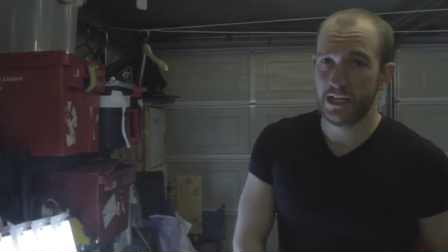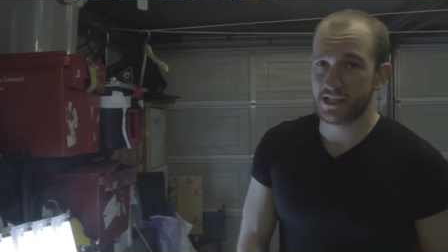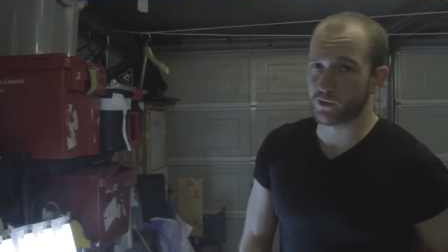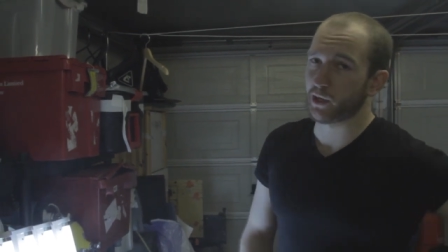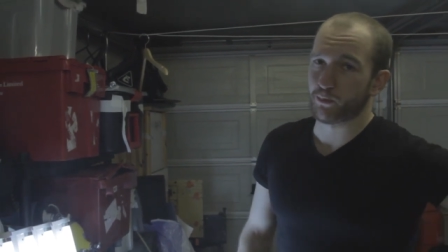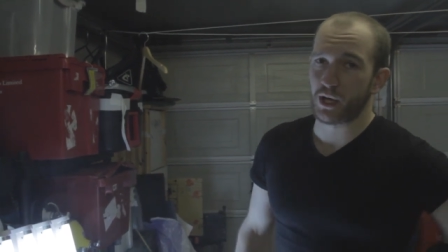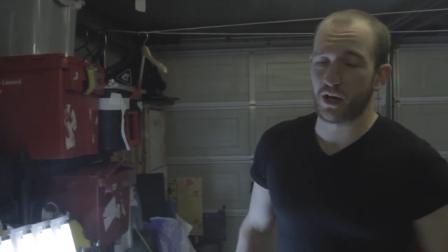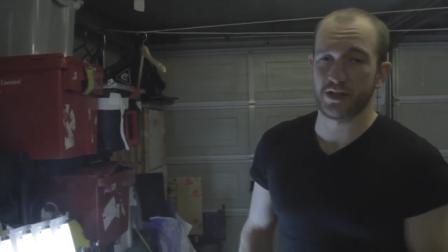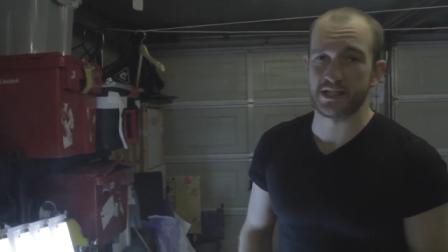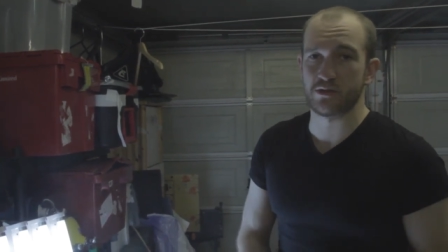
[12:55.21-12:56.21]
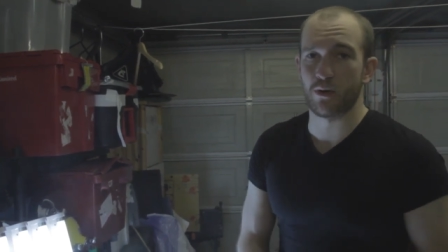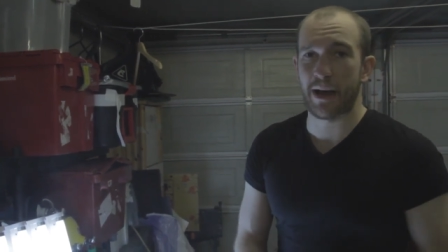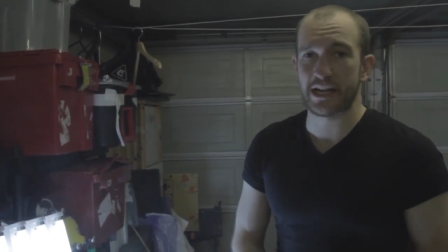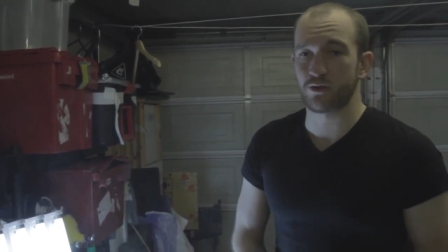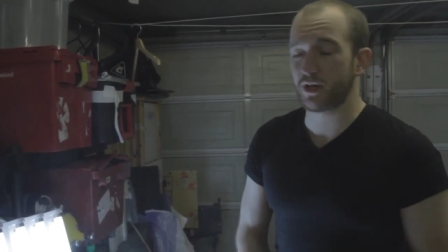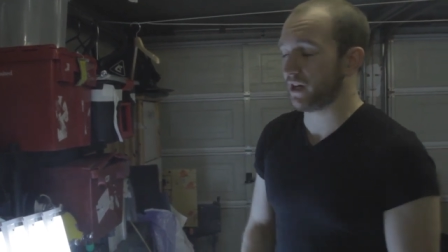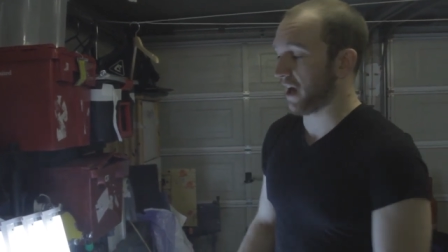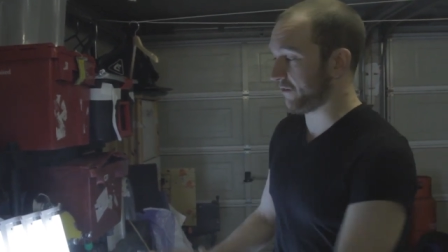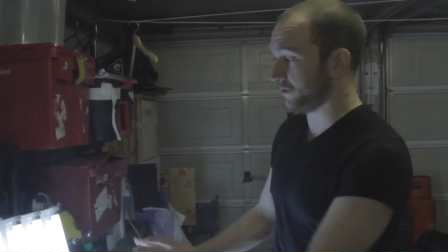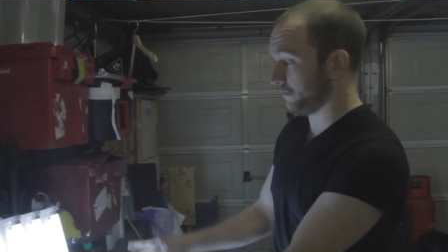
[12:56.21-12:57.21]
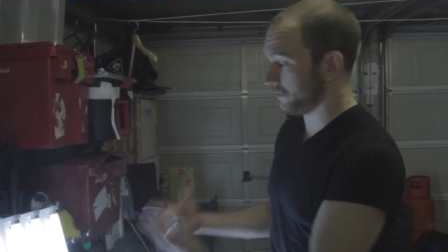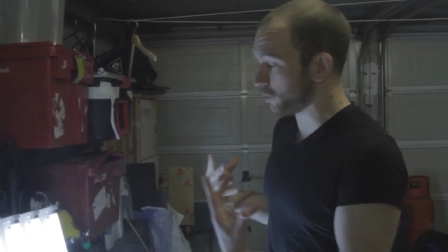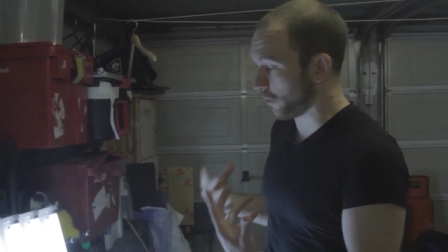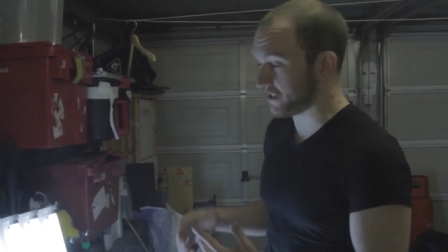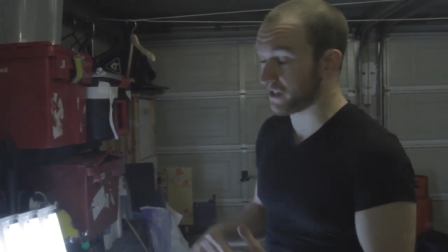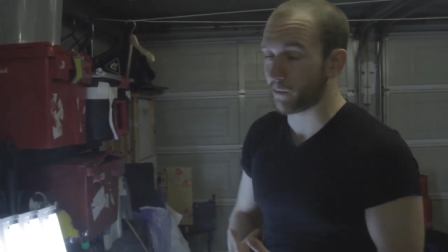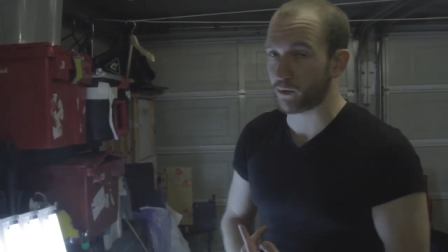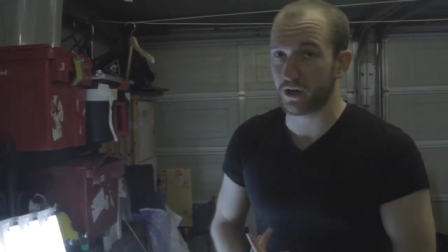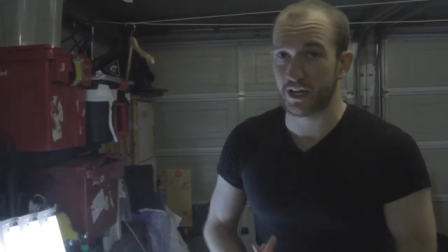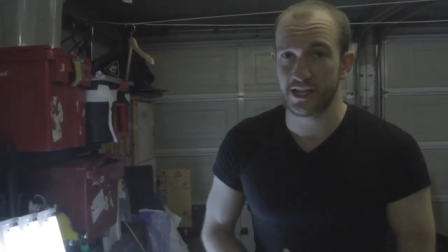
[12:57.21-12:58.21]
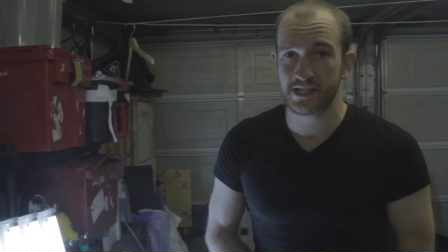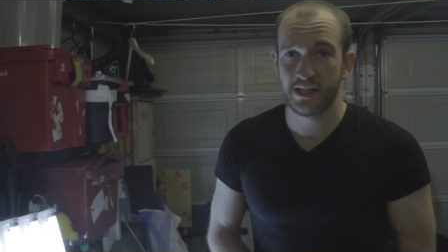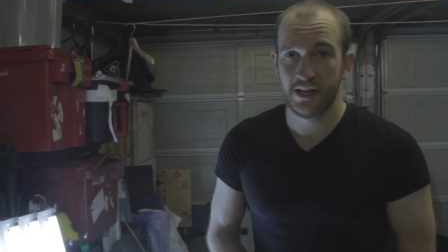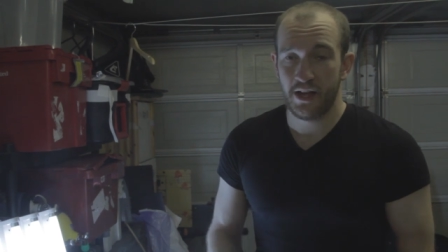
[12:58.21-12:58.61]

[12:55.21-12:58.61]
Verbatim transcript: so we can plug ours into a battery and have twice that brightness.